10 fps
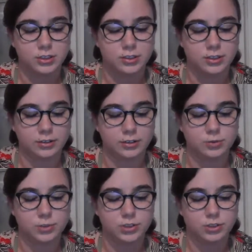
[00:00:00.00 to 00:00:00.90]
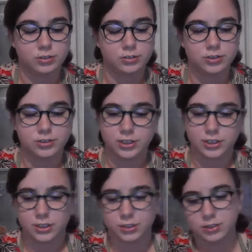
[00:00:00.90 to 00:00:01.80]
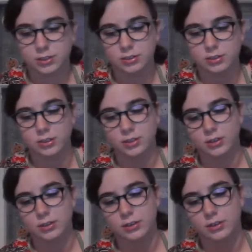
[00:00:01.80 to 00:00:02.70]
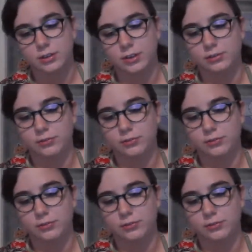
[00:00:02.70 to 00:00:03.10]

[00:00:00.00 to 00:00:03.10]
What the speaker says: next to each other, just like that